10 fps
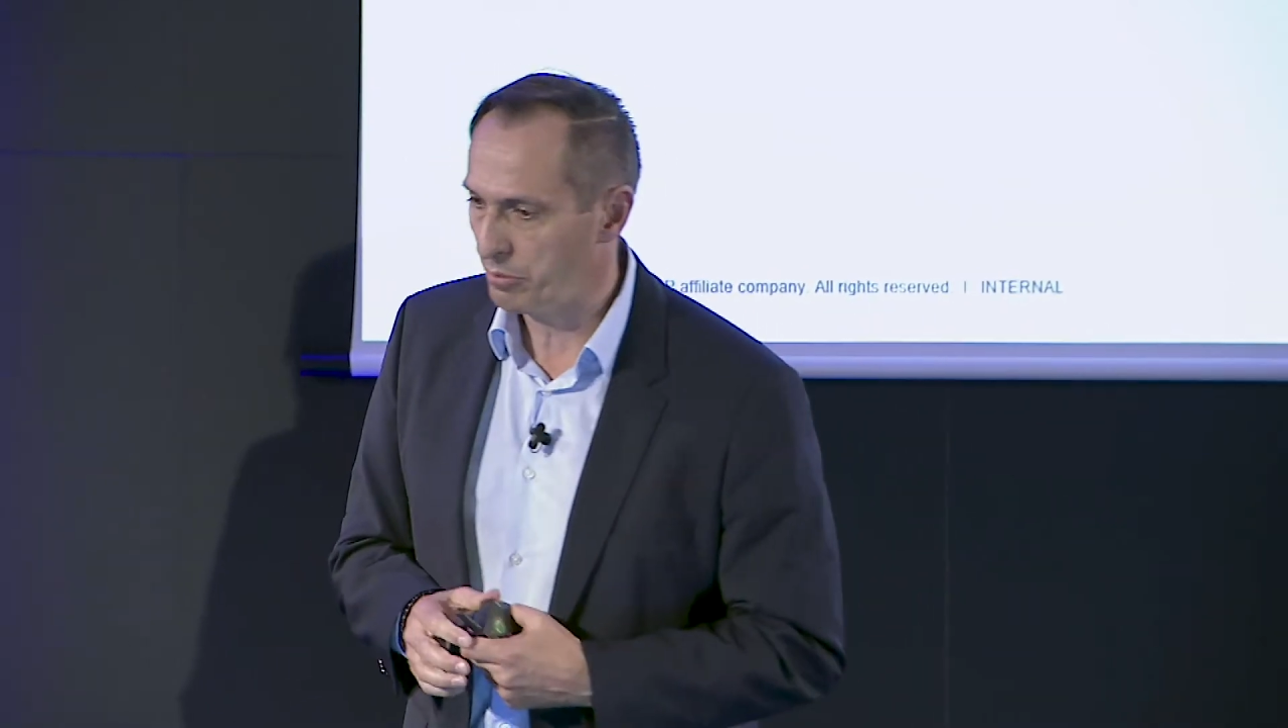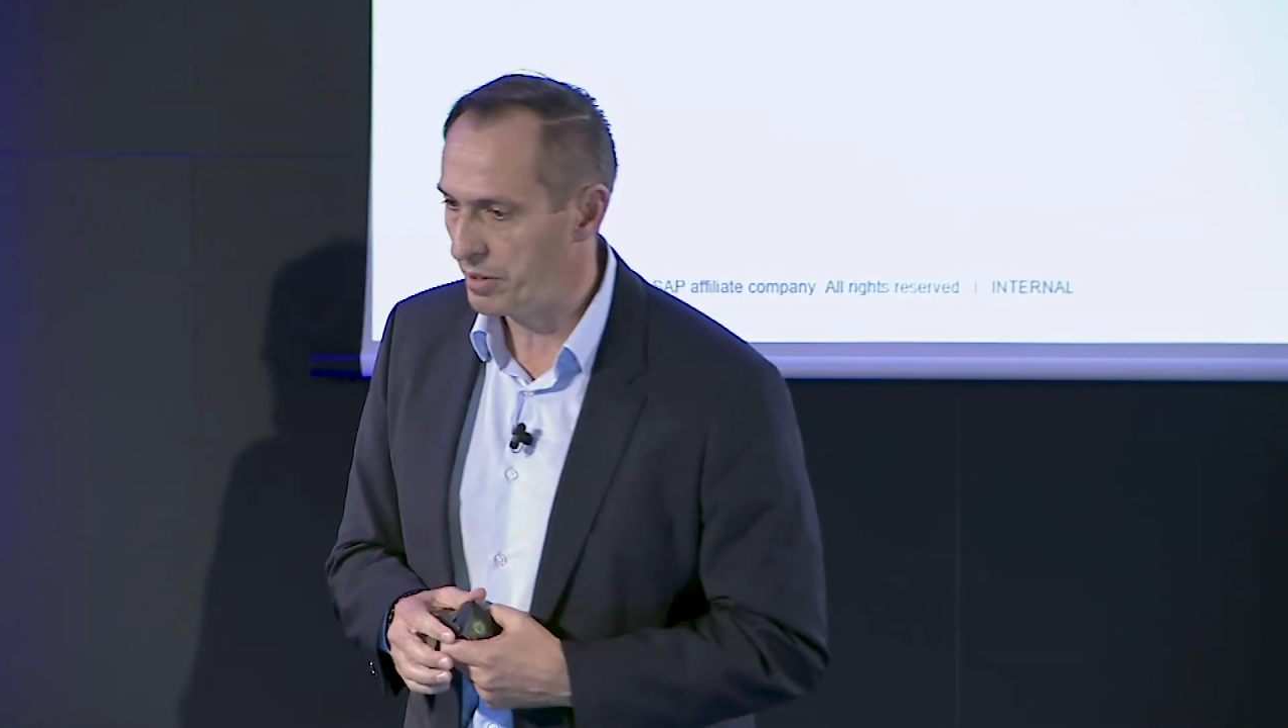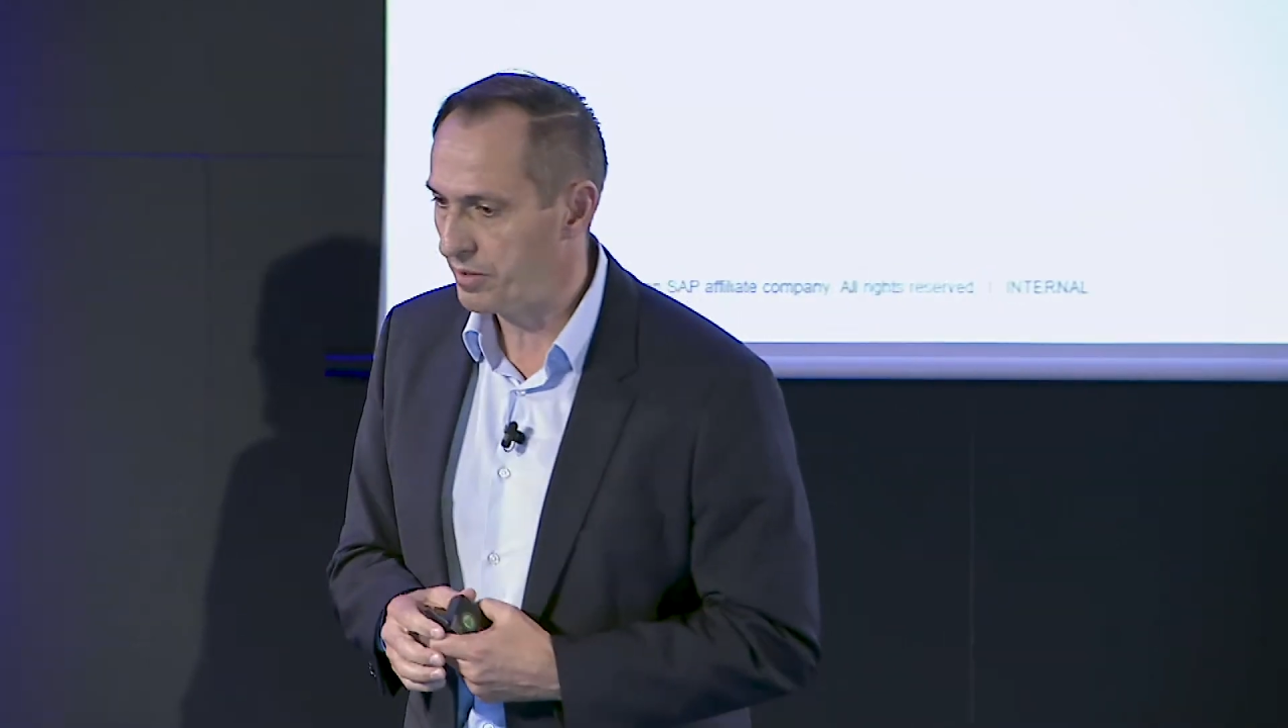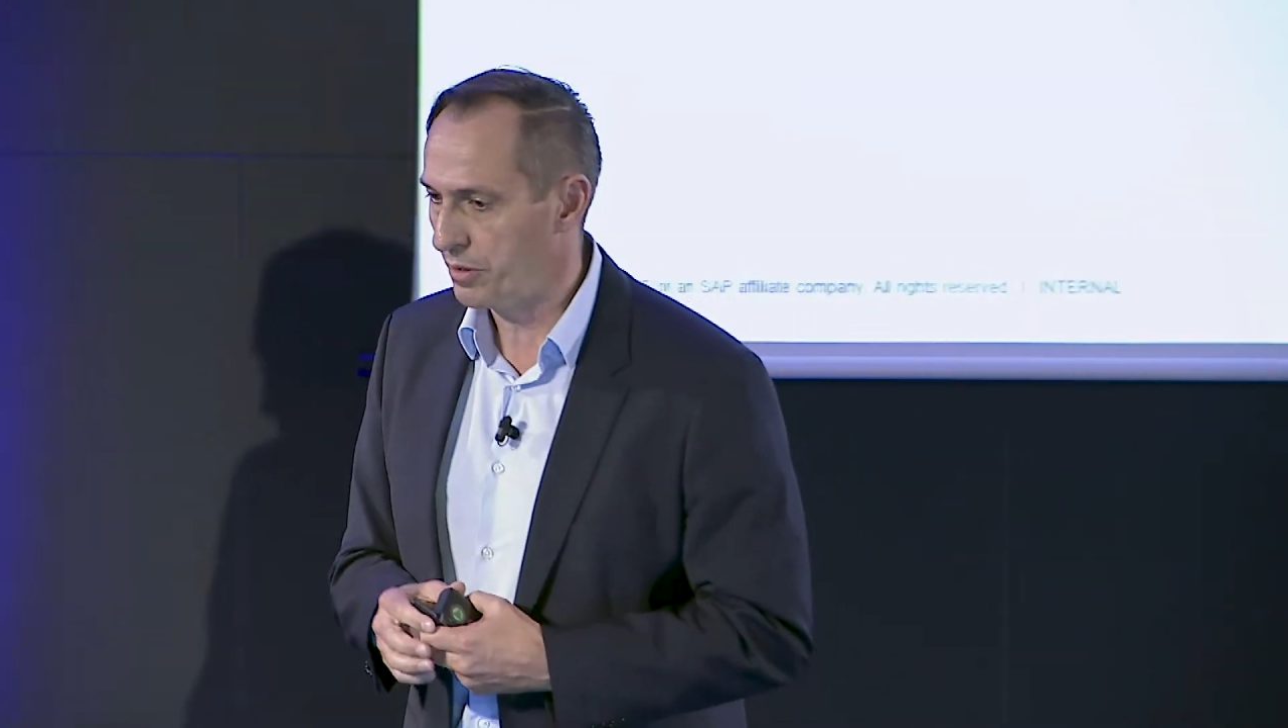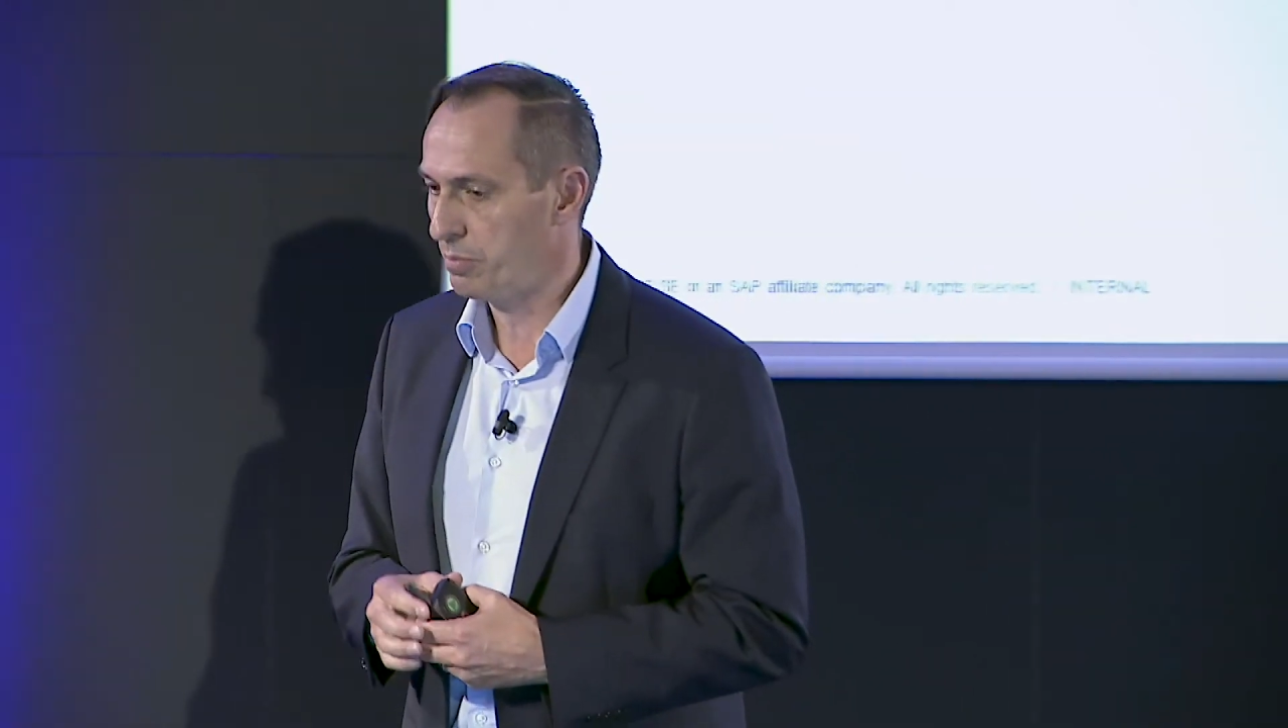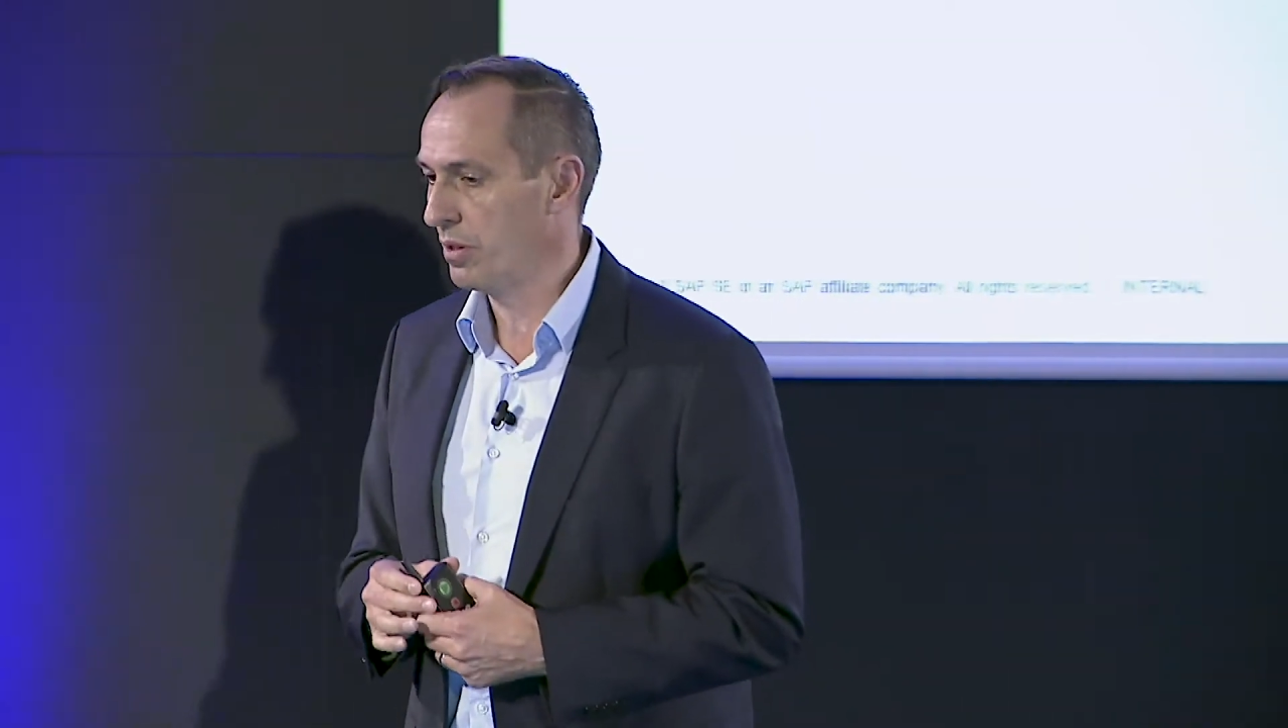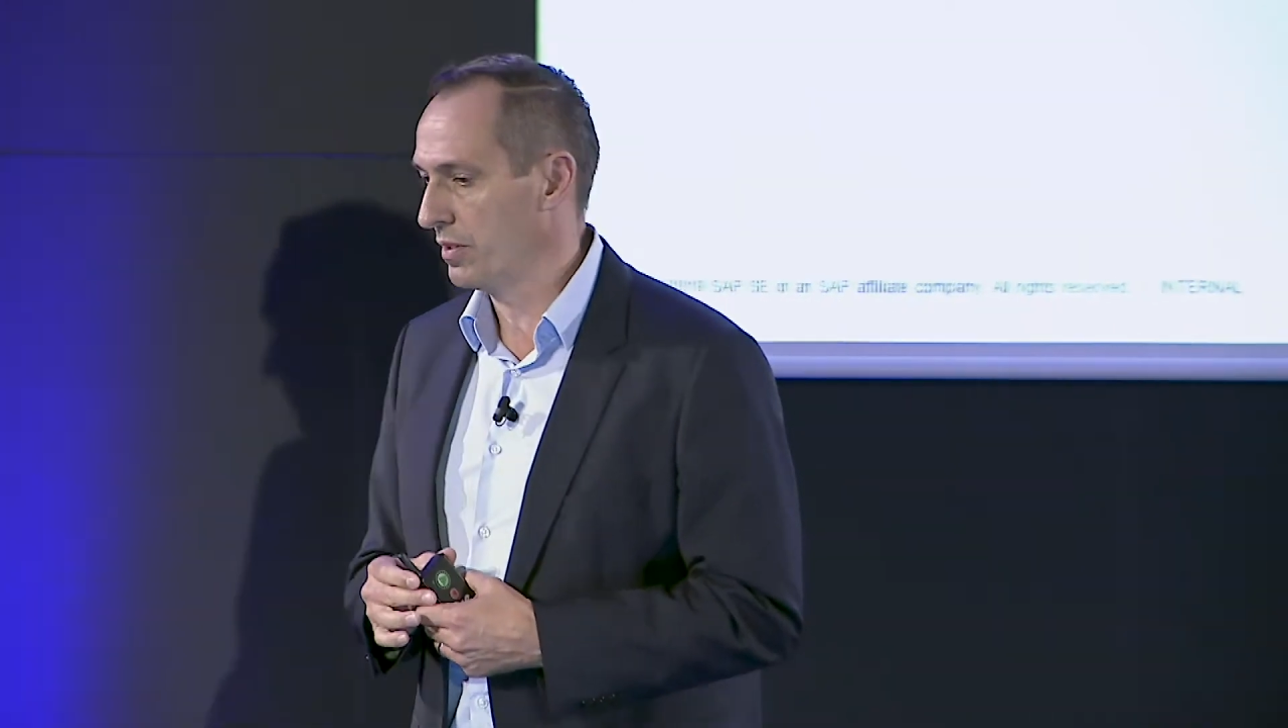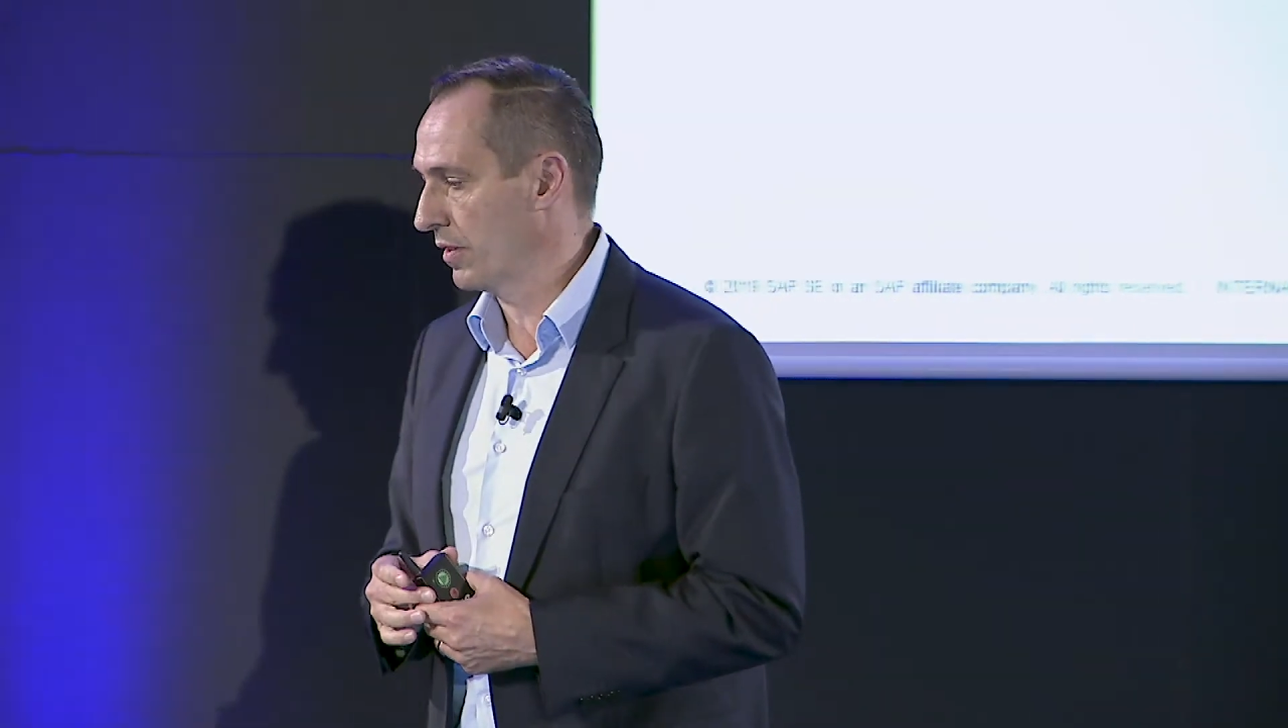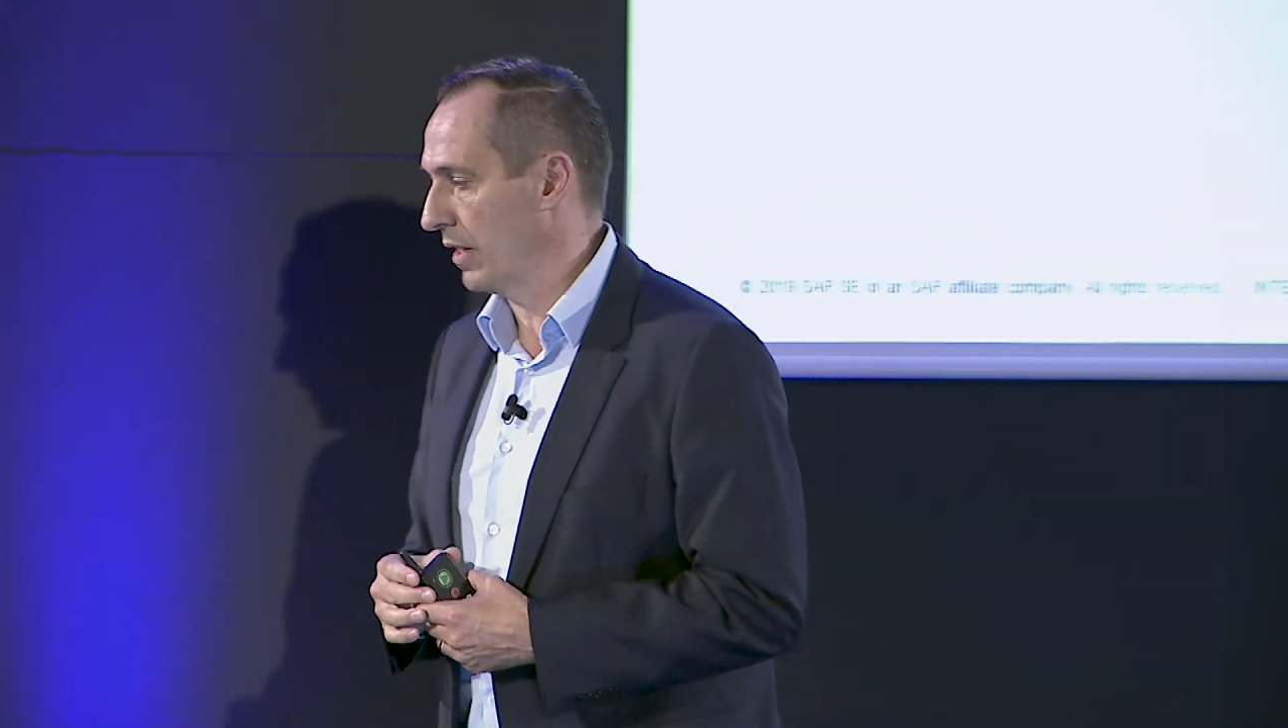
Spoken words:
business process